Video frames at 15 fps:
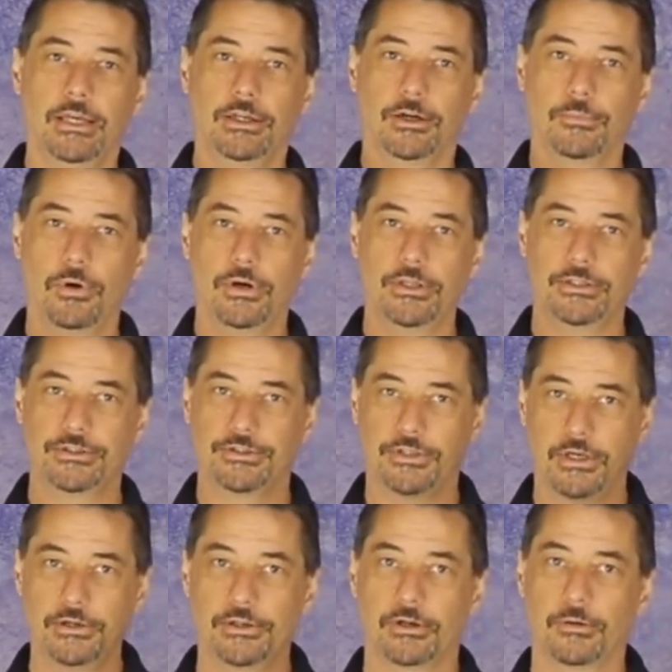your body's
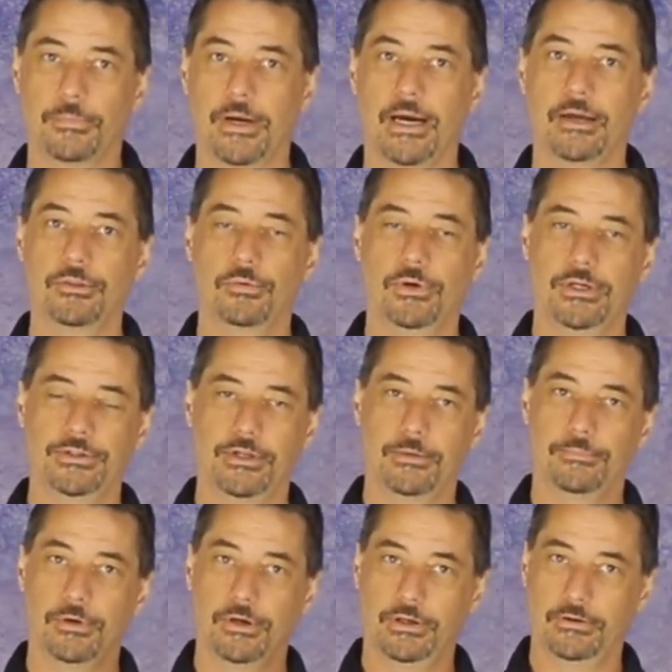cellular pathways
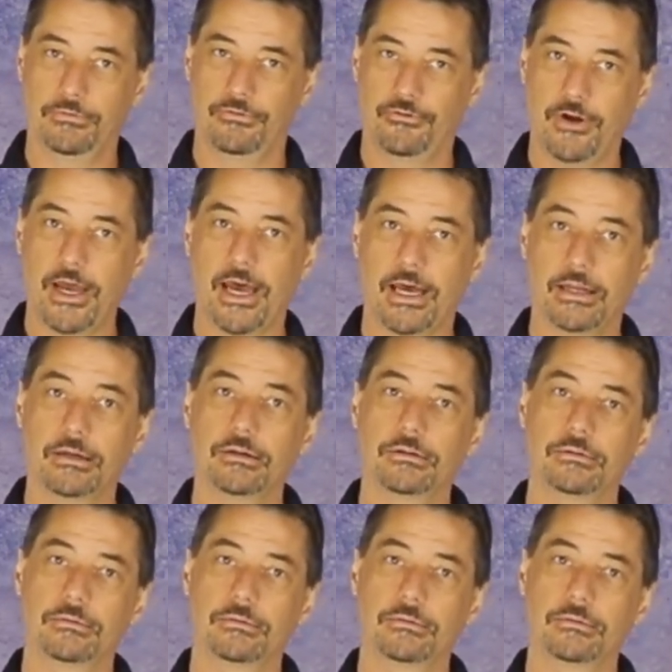at burning fat